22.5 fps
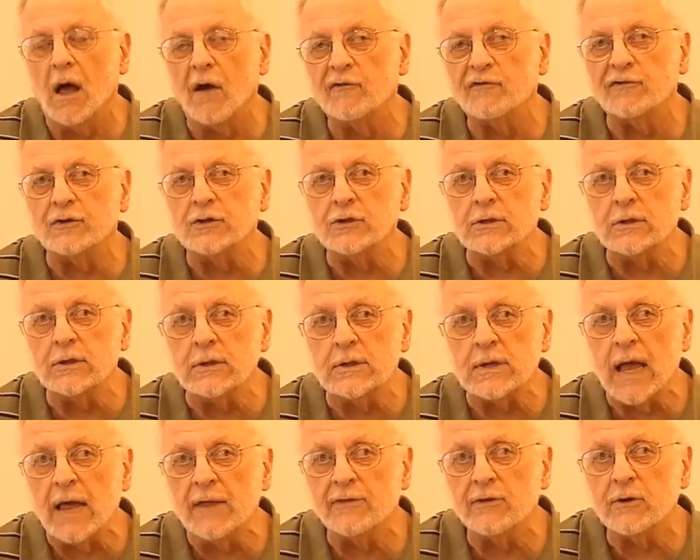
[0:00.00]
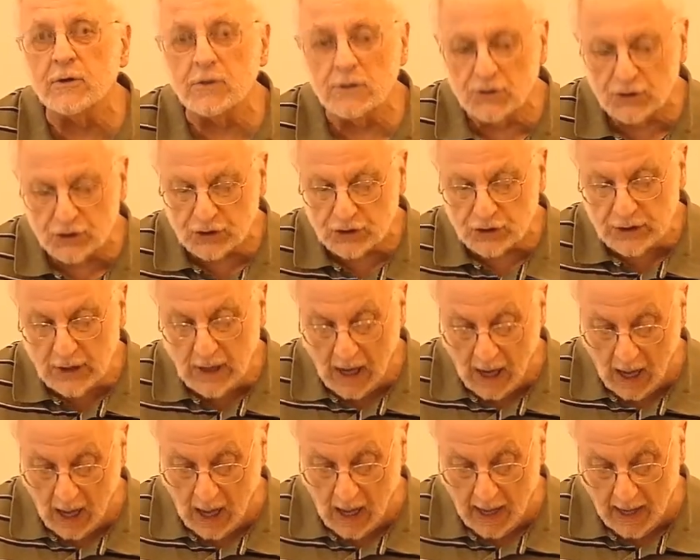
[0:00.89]
of nether
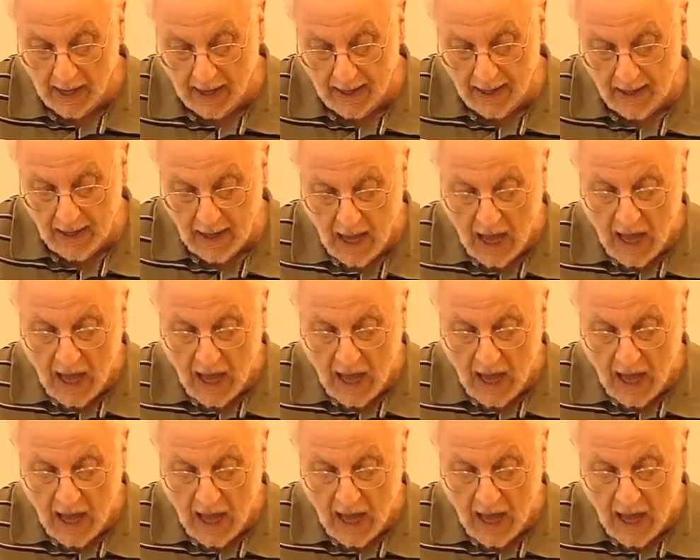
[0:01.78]
sky.